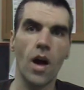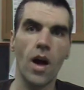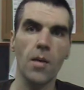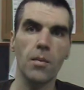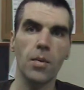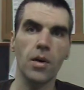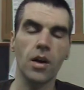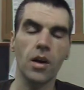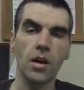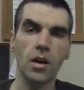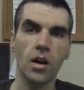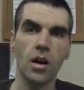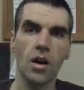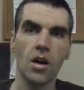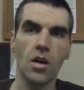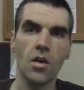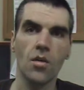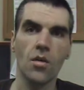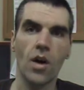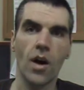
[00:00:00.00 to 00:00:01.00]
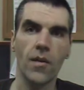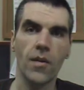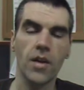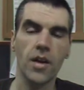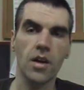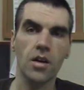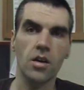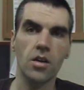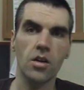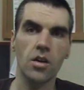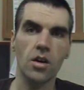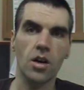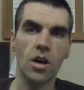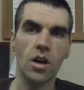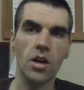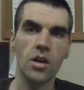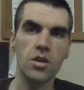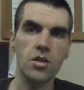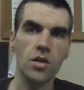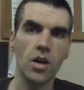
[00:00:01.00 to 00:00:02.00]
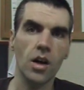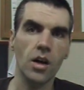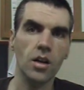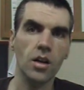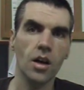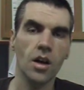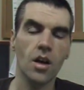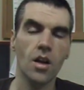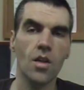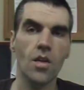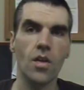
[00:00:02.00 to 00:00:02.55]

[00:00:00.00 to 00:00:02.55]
EPIK at the end of your contract,